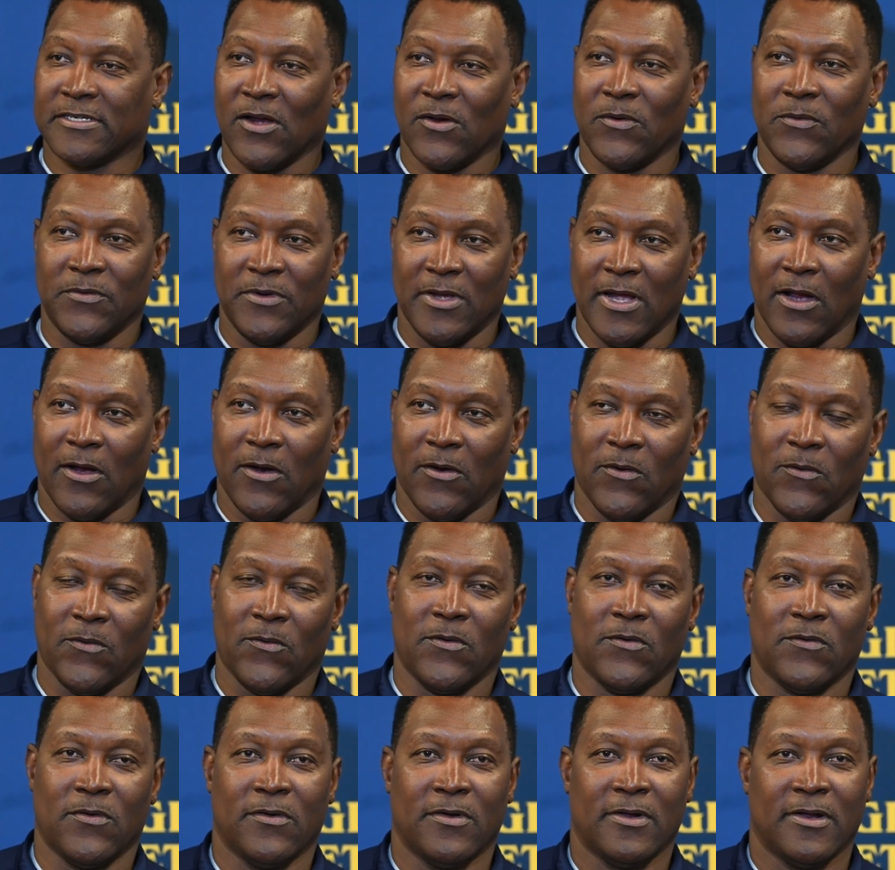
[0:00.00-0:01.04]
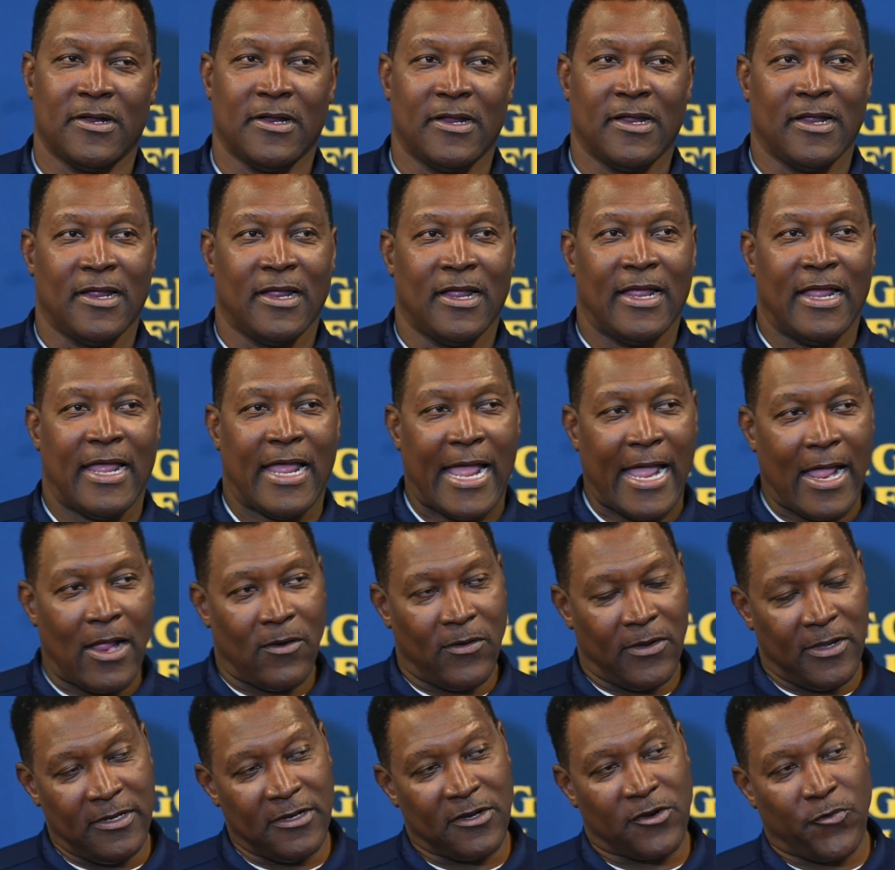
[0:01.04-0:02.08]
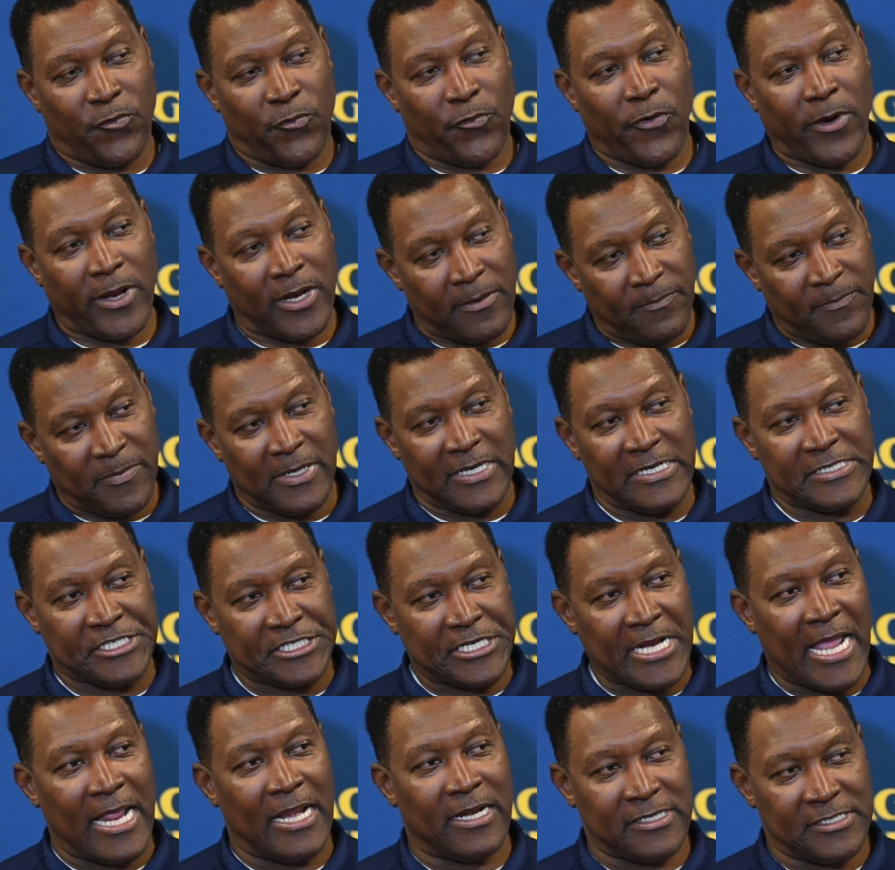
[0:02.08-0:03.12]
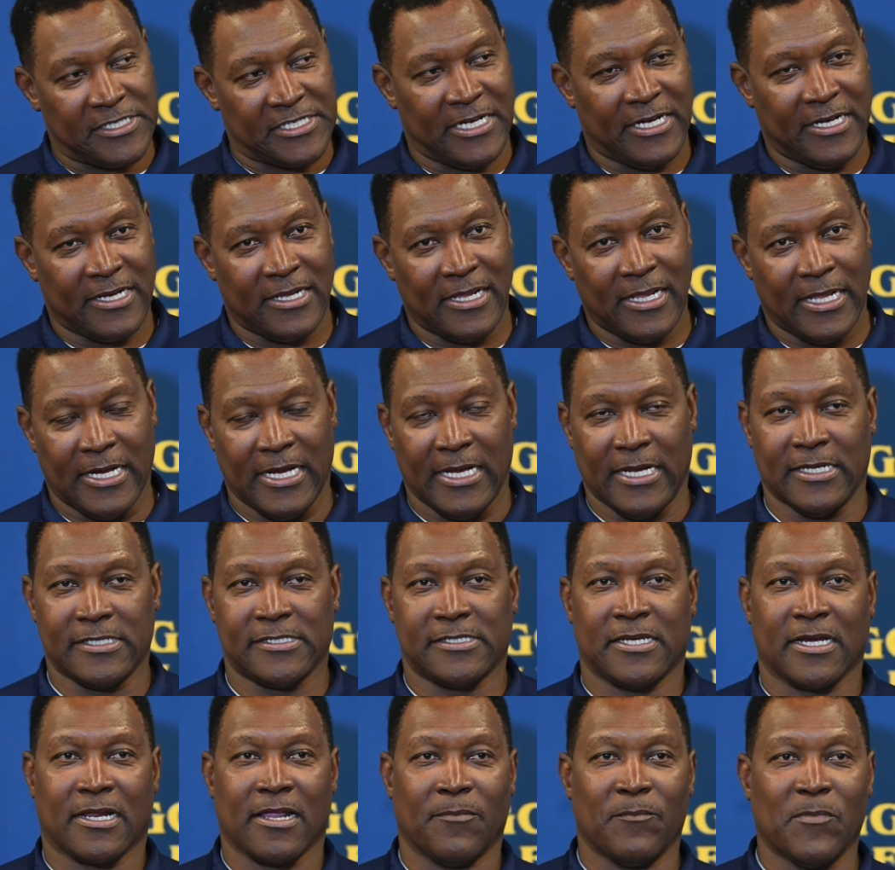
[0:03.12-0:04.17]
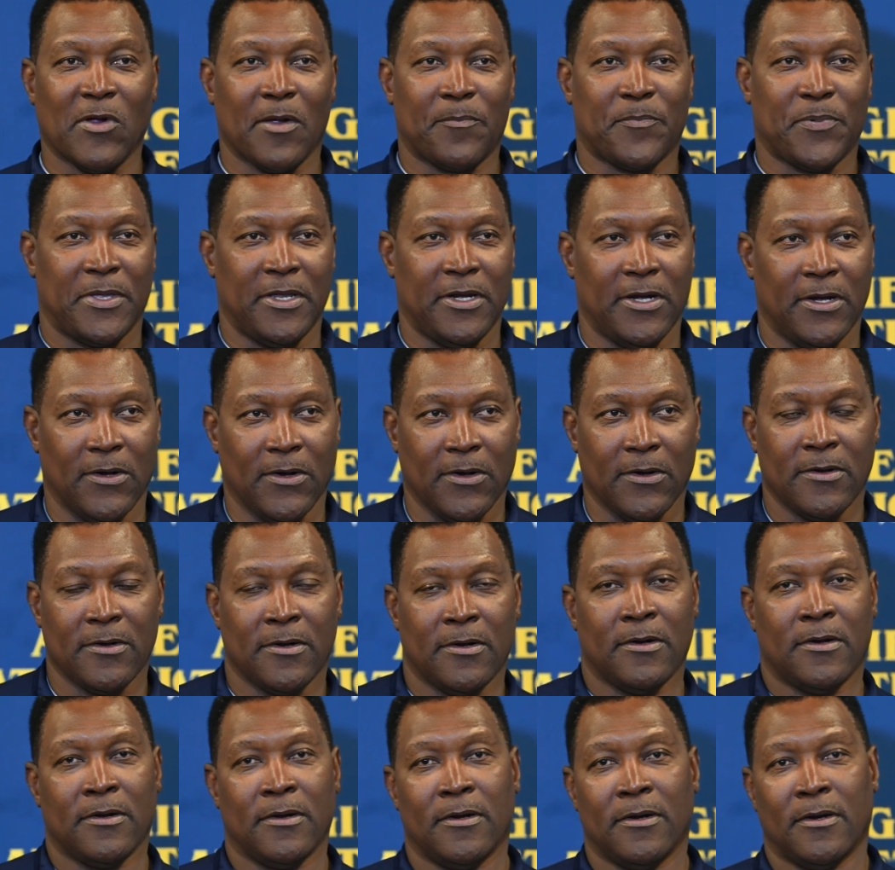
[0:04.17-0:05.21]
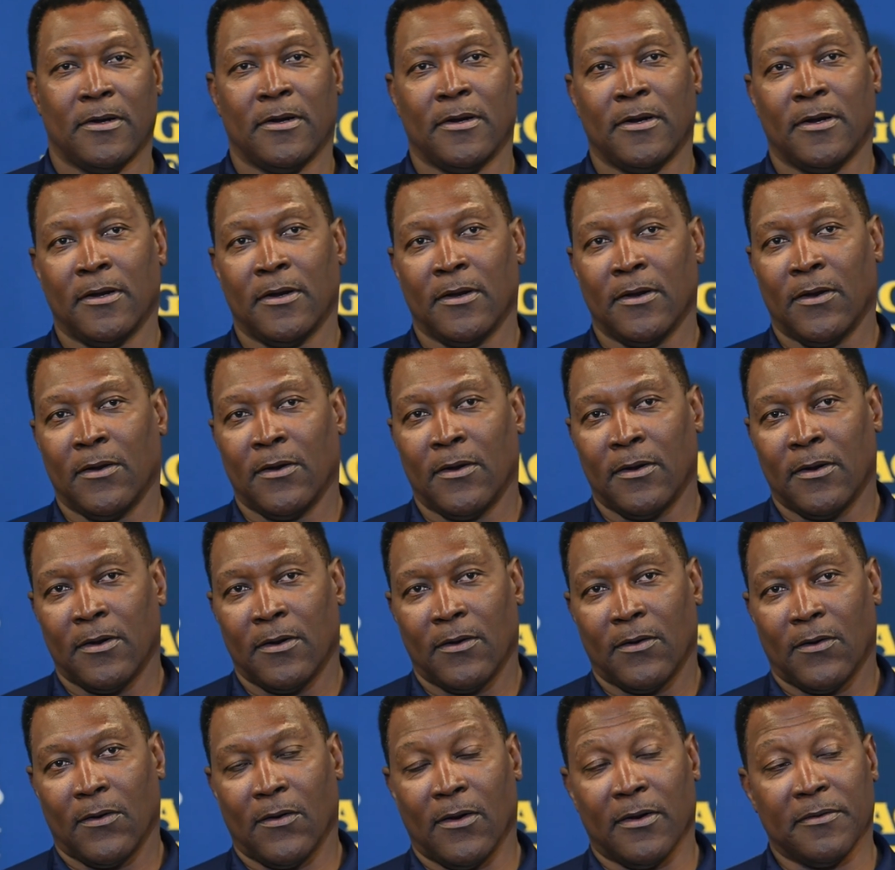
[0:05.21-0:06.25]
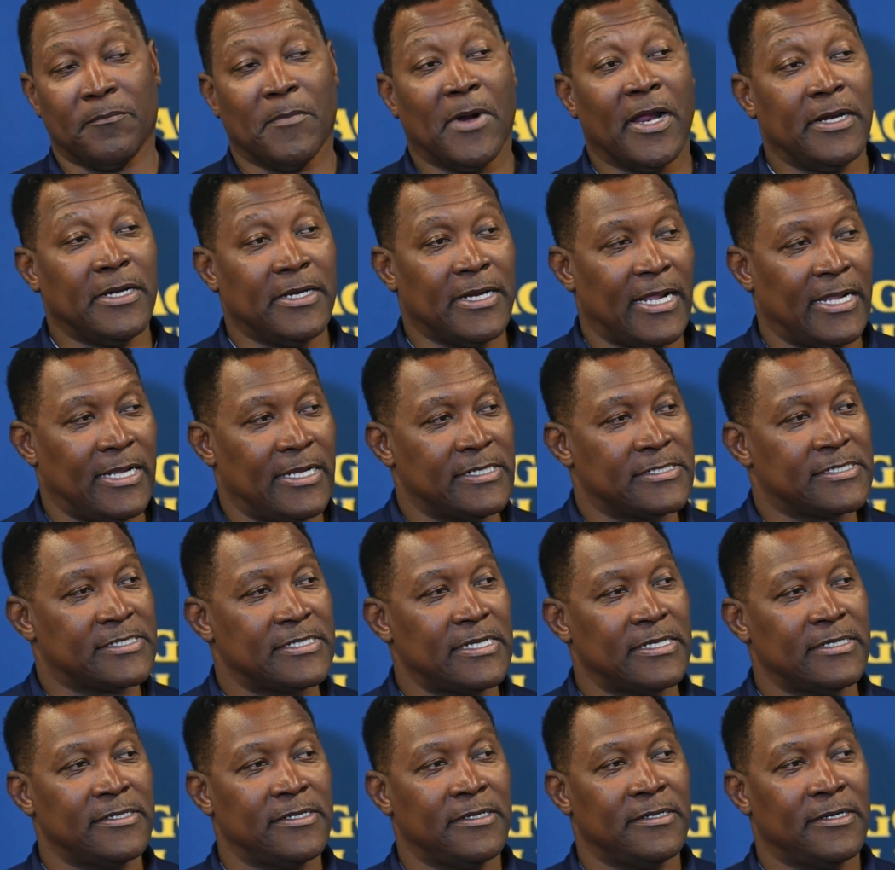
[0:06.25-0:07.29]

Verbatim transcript: don't know how incredibly challenging it is to come up here on Mondays